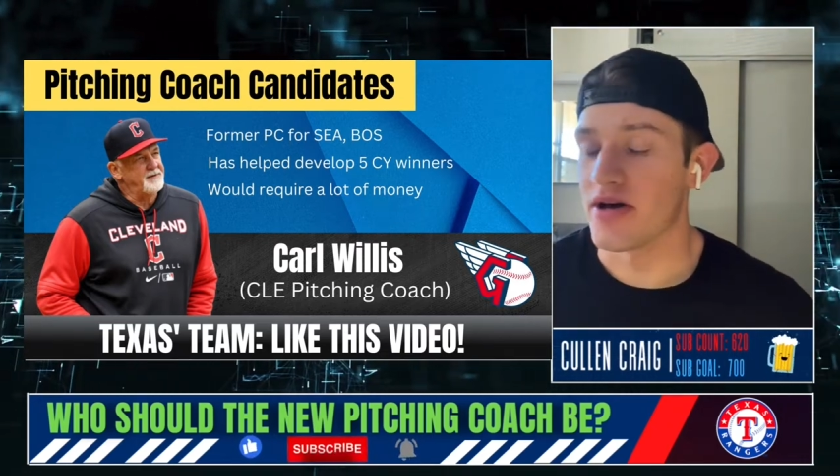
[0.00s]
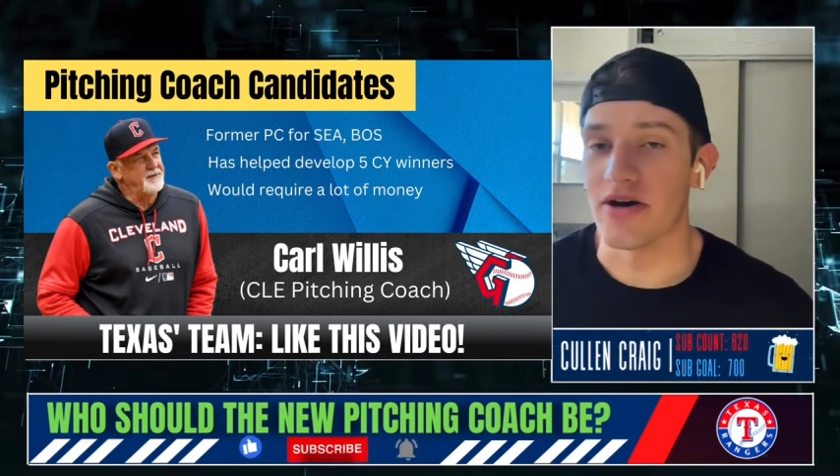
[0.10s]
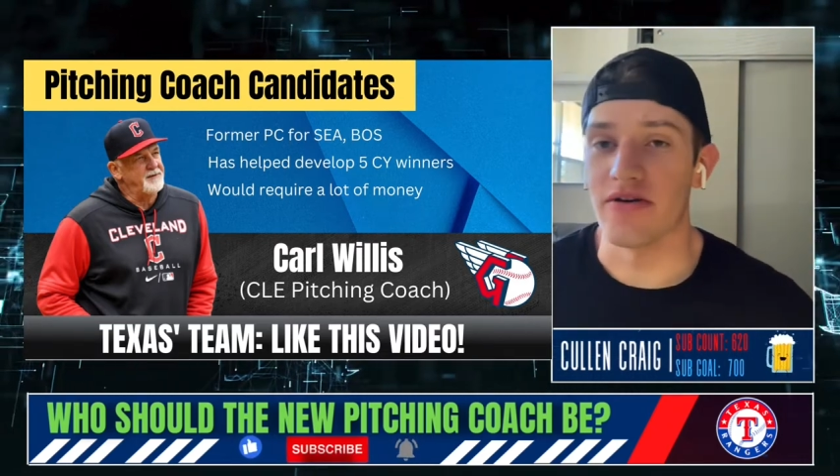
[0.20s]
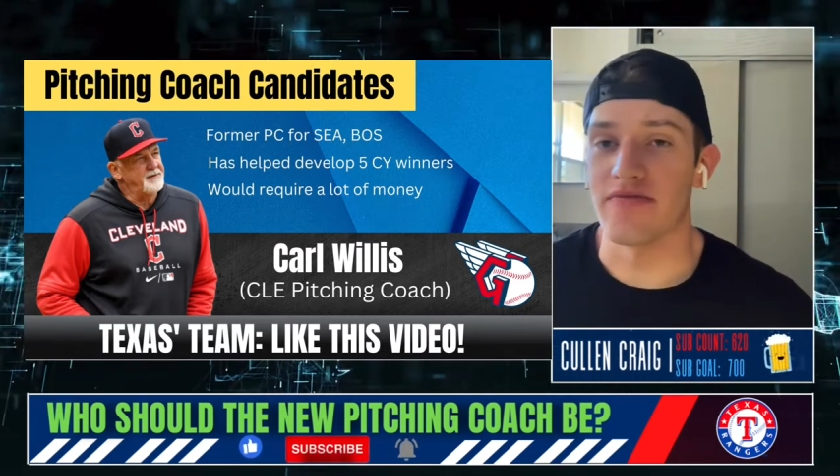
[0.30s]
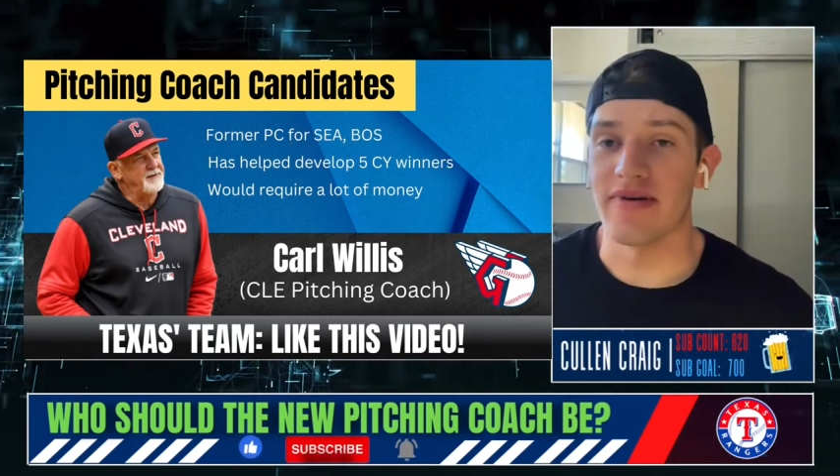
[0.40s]

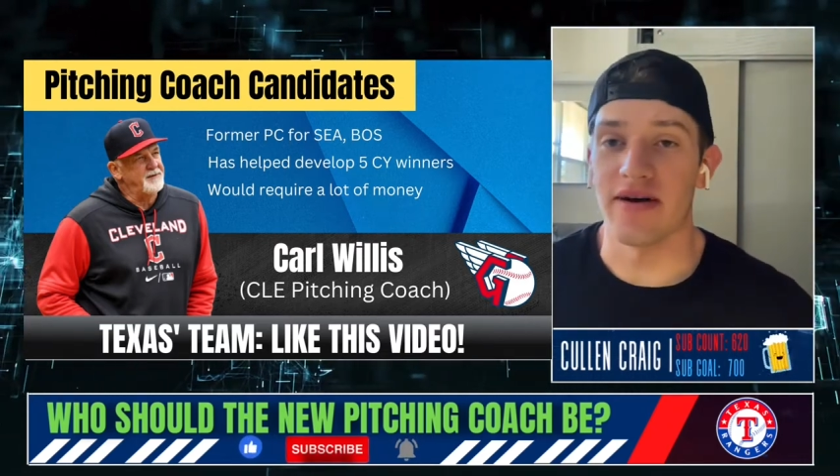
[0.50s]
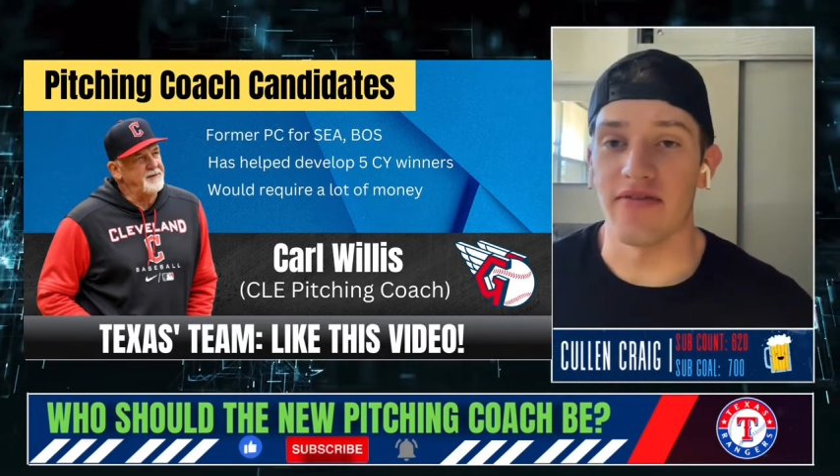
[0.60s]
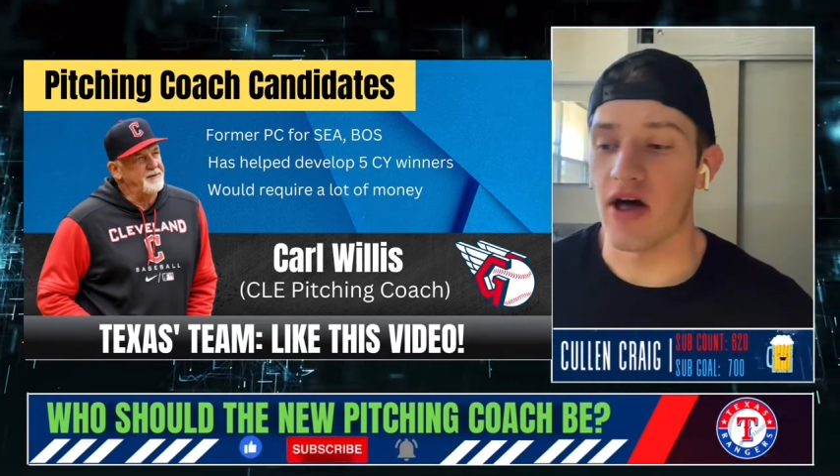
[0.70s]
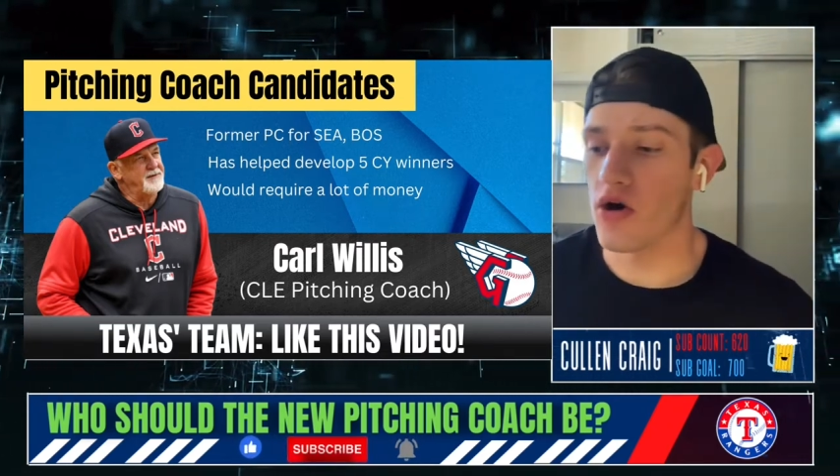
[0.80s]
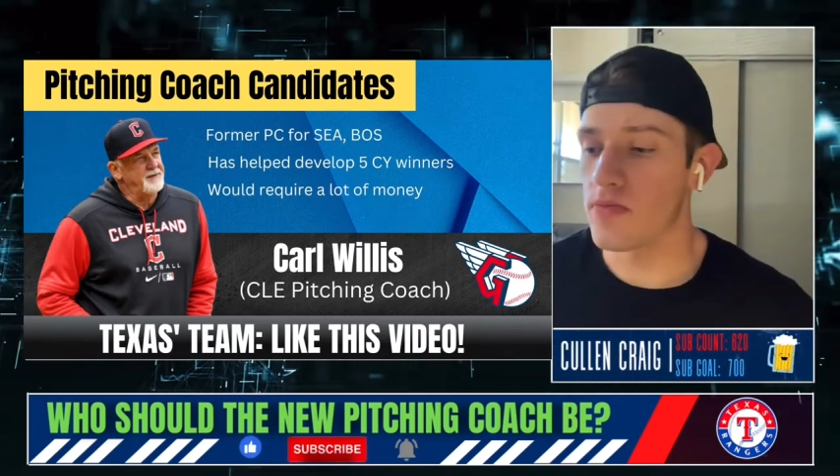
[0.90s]
of
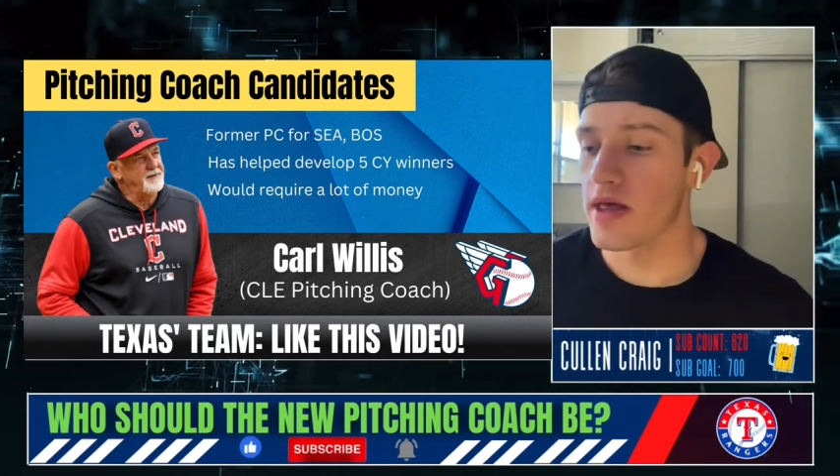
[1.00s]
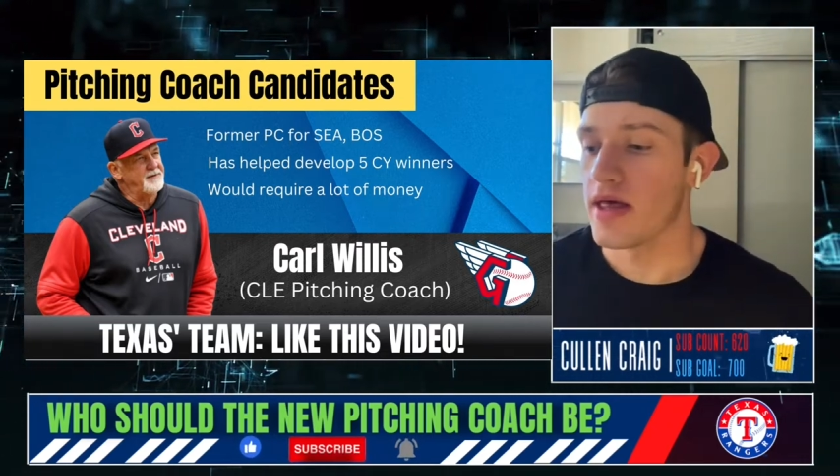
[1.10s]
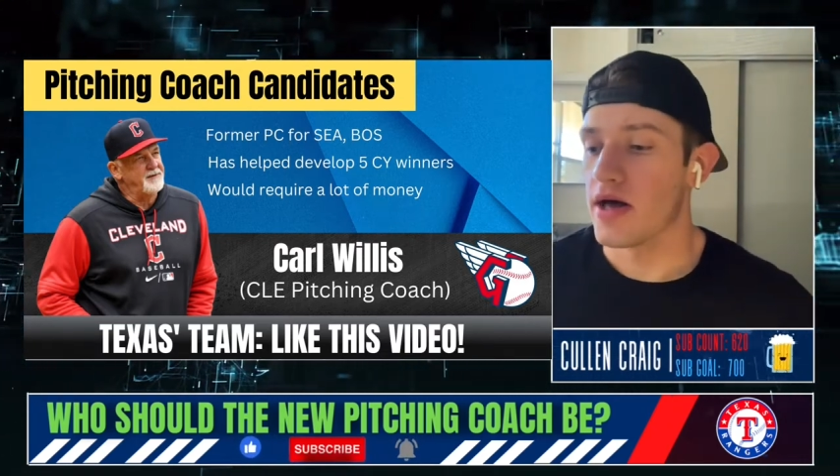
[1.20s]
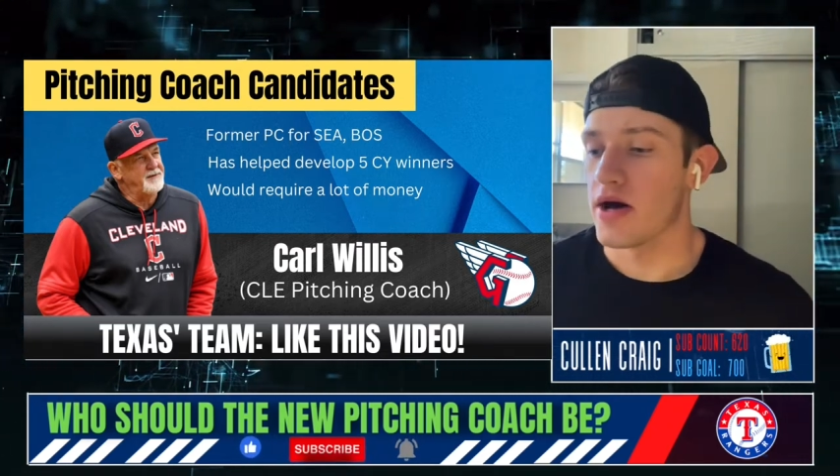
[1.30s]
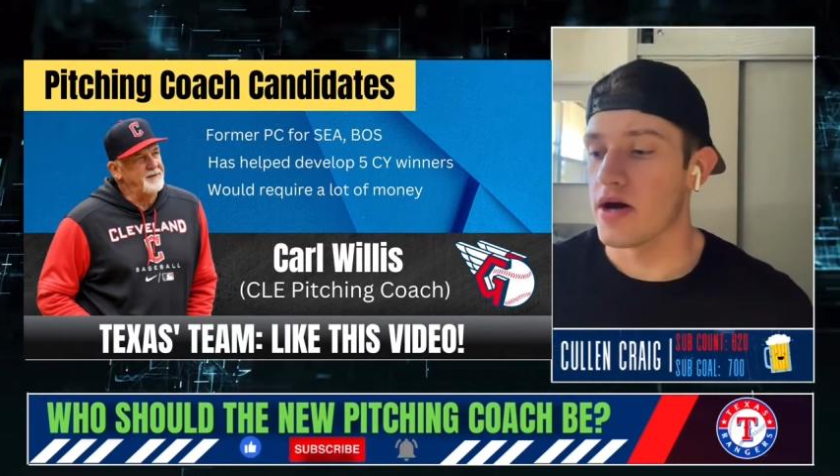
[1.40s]
help.
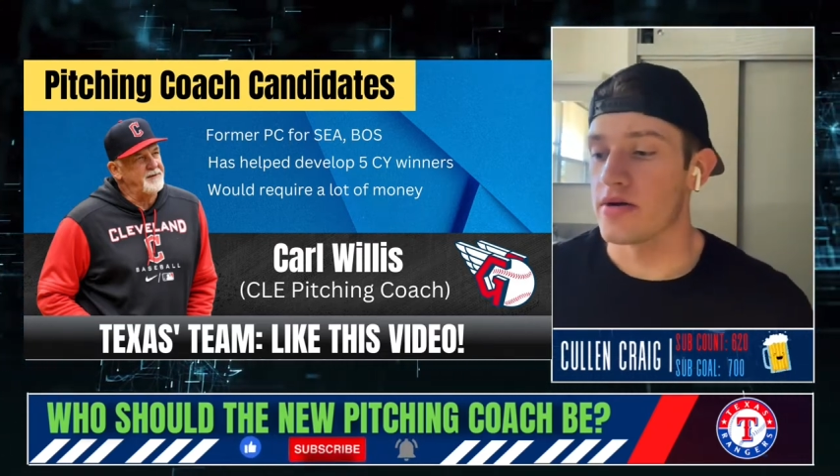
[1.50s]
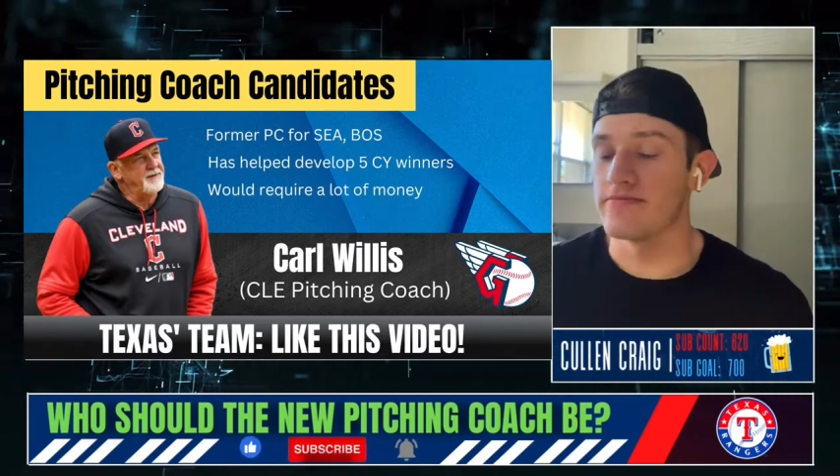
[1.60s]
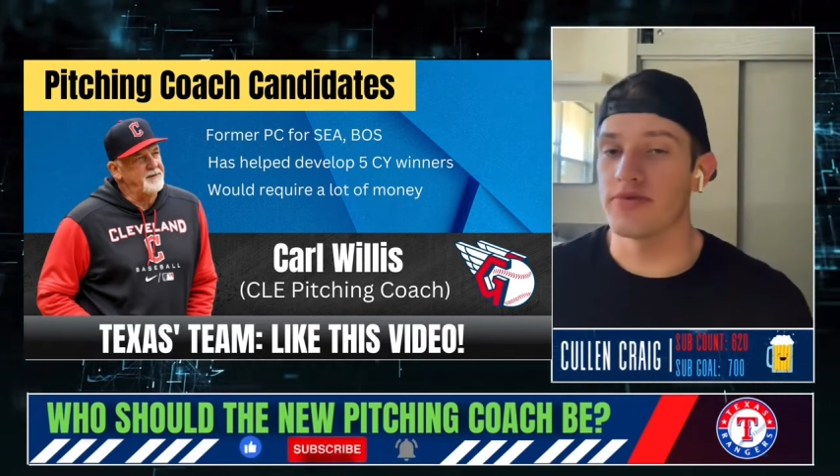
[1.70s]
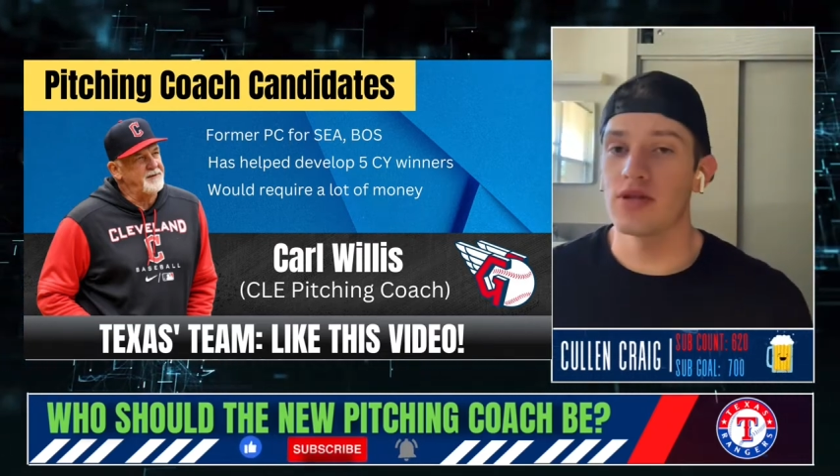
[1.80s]
But